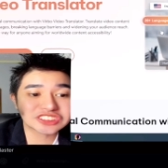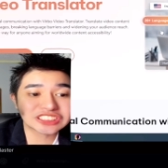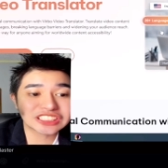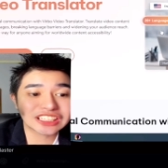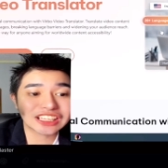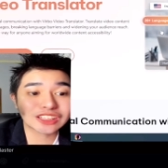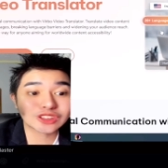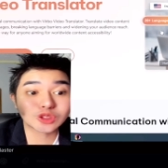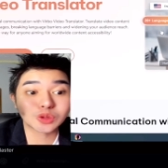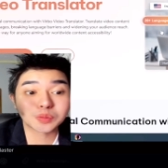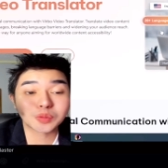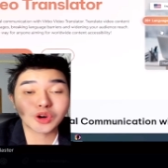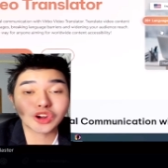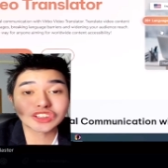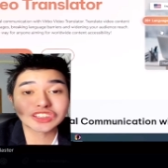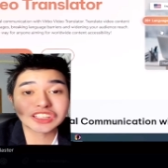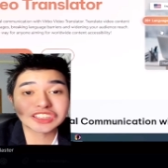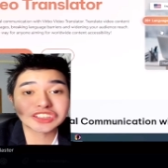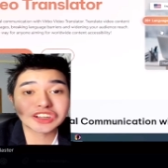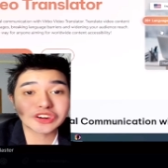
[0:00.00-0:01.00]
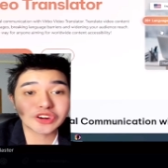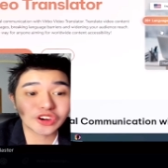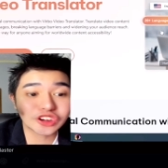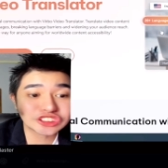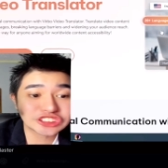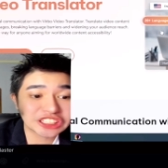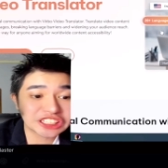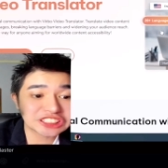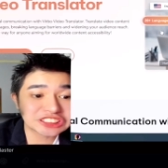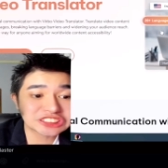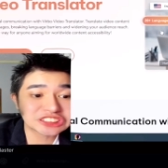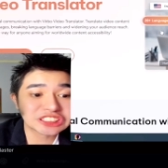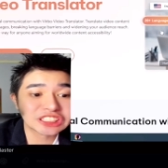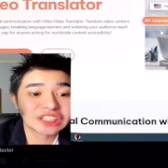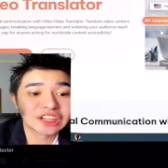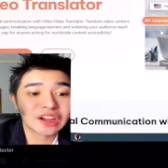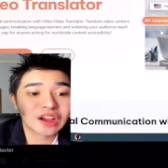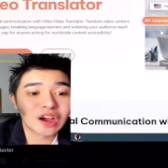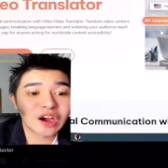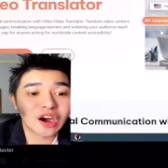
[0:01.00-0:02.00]
seeking to broaden their audience.
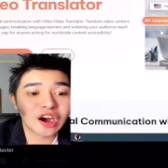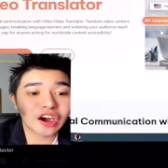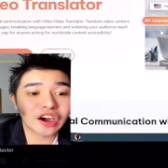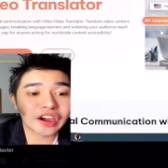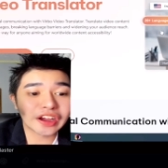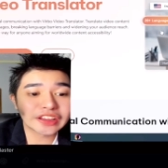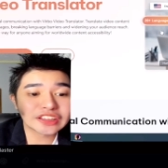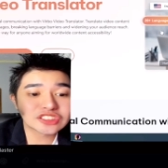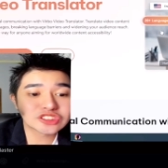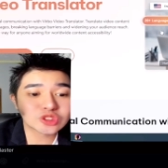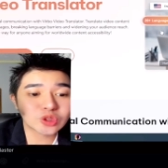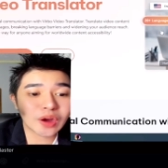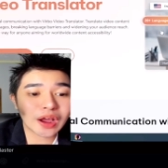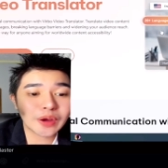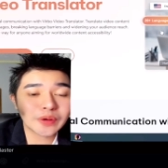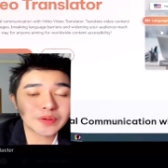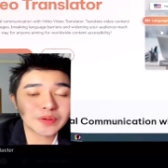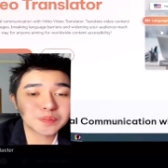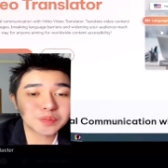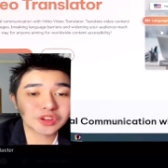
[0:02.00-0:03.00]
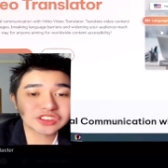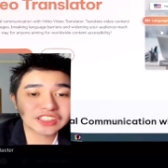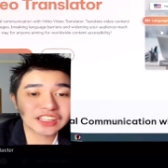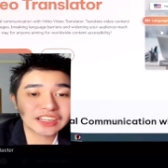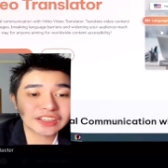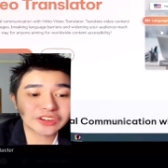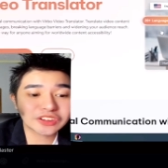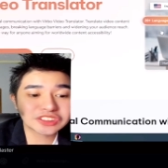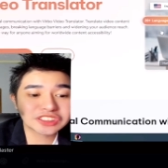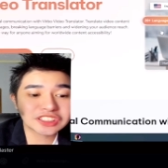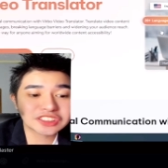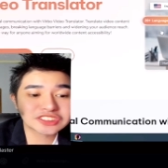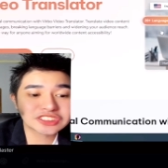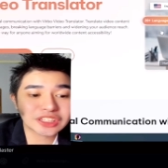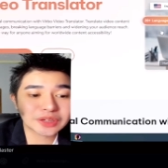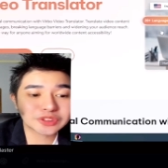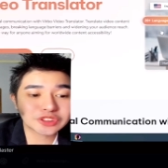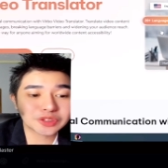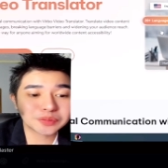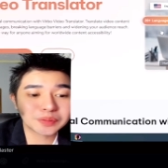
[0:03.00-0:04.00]
Okay, so I will put the link on the
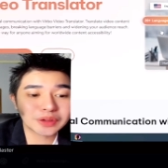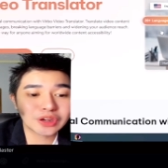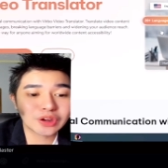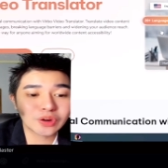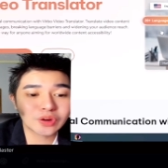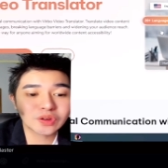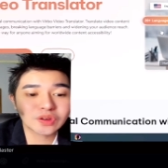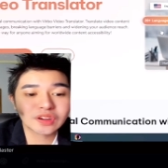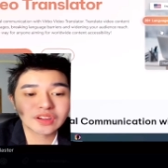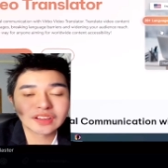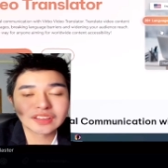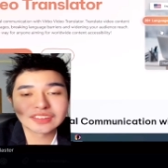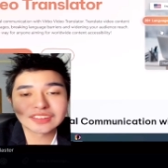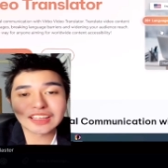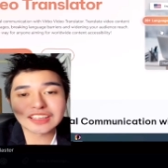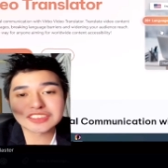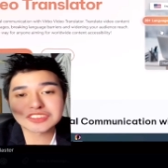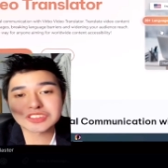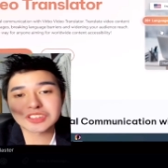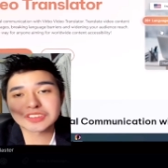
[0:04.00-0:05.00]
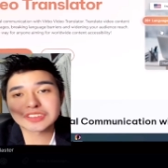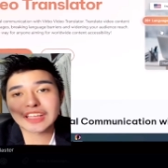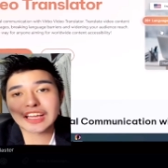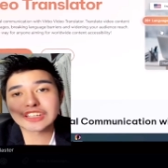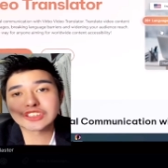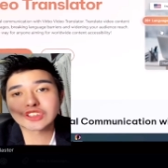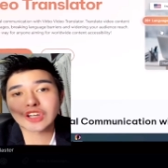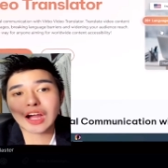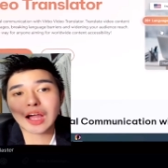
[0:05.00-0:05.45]
description below. That's all. Danjo